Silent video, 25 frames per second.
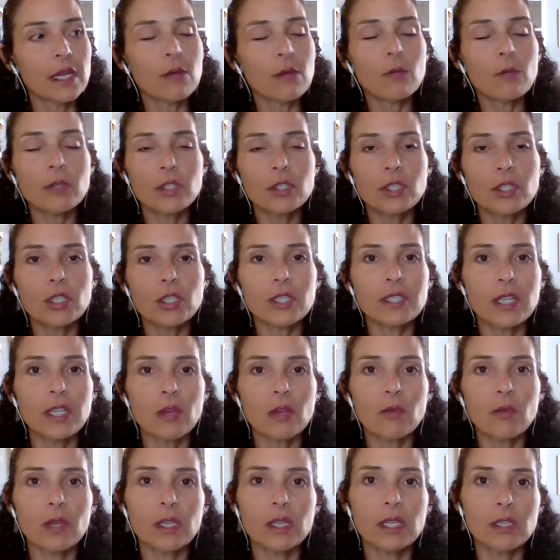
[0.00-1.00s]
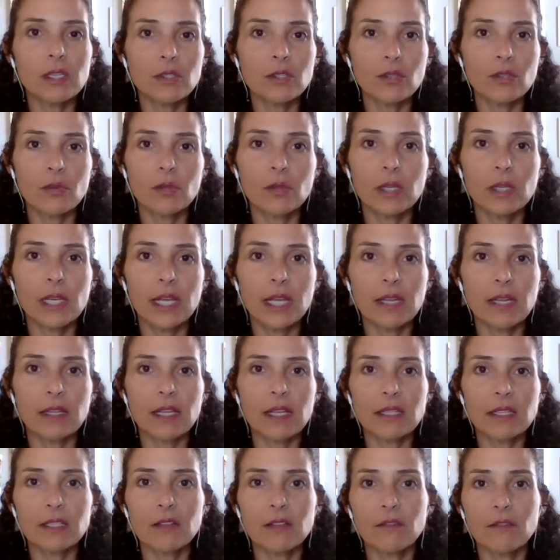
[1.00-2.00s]
it was just really, truly a
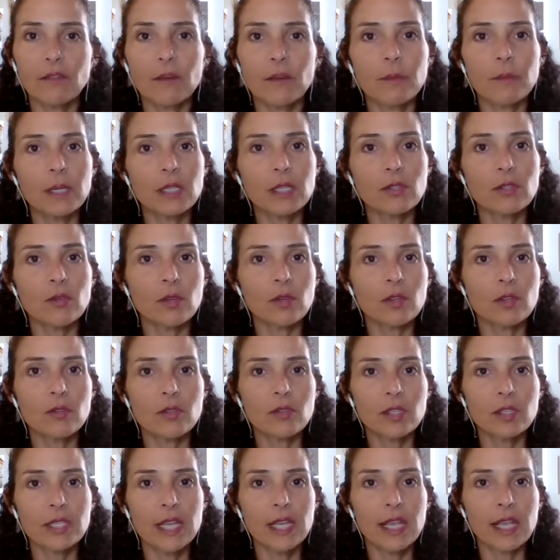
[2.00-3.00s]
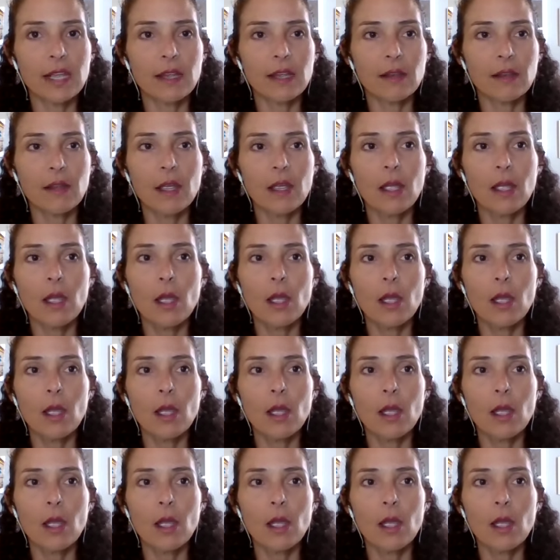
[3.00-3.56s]
lesson for me to understand